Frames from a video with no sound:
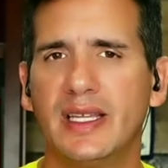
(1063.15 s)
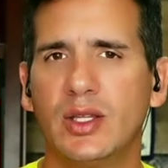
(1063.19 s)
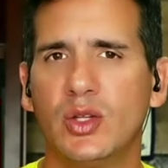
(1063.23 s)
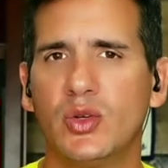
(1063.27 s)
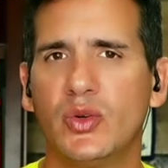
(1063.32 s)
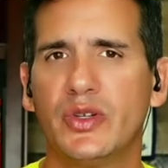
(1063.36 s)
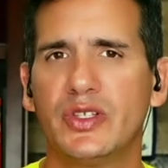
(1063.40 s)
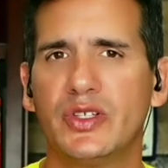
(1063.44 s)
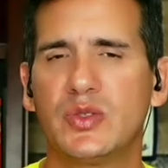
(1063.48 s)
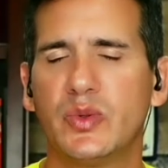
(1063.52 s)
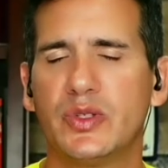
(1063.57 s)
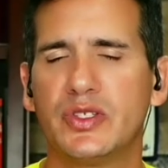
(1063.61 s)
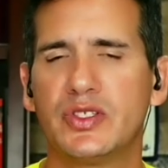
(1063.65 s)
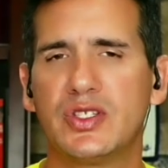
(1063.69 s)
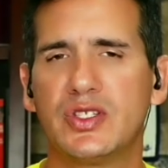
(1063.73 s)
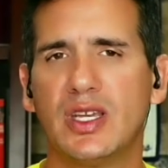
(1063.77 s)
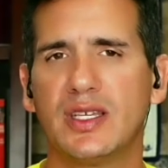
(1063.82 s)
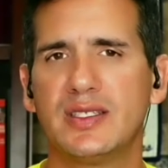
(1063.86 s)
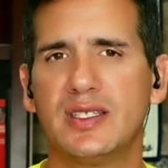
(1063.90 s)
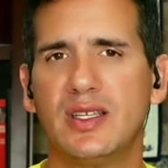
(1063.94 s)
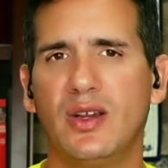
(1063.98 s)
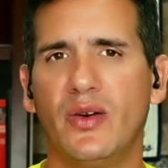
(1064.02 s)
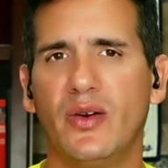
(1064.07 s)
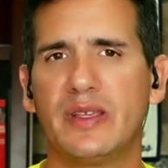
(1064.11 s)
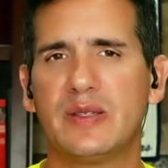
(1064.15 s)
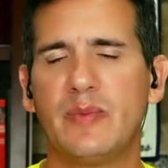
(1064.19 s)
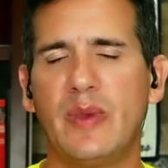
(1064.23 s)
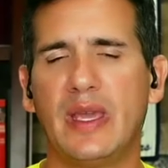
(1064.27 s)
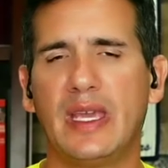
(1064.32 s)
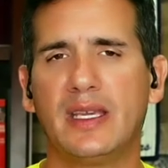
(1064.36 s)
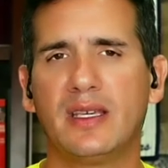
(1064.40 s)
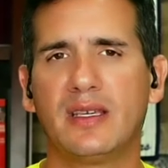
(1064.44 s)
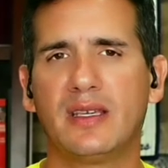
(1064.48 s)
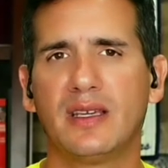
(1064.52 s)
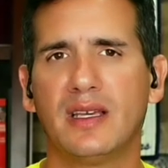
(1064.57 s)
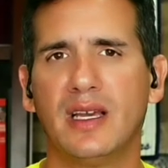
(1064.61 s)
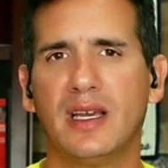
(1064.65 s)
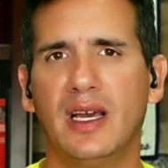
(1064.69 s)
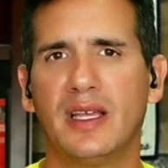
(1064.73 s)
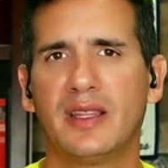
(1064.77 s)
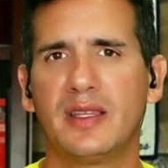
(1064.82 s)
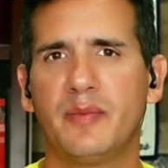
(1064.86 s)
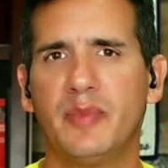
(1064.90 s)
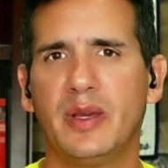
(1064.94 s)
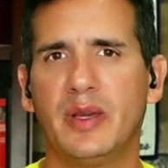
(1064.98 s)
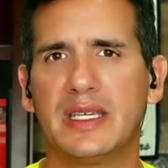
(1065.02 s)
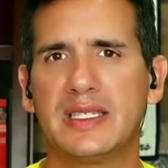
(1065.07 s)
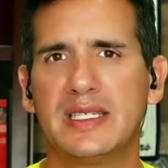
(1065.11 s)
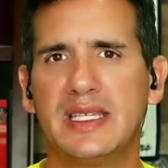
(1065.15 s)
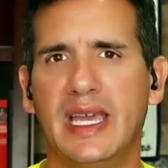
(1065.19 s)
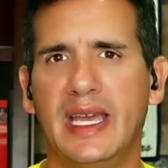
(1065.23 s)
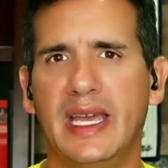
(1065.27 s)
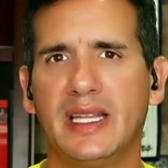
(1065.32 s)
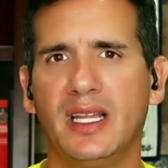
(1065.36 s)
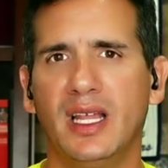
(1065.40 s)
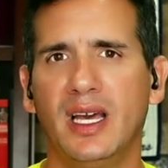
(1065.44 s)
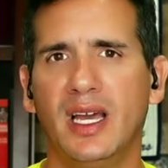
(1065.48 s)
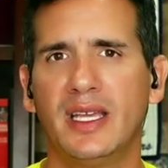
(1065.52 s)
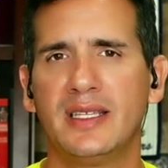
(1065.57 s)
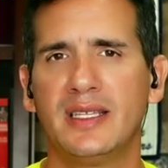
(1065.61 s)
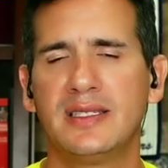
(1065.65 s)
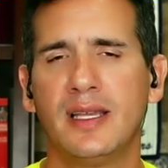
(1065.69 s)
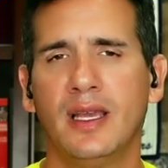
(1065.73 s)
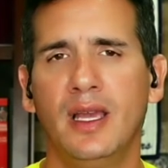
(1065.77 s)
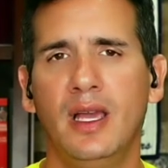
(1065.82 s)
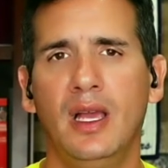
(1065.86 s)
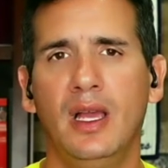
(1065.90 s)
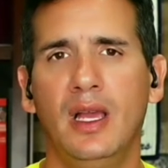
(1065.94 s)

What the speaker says: Louis, which doesn't always make the biggest headlines.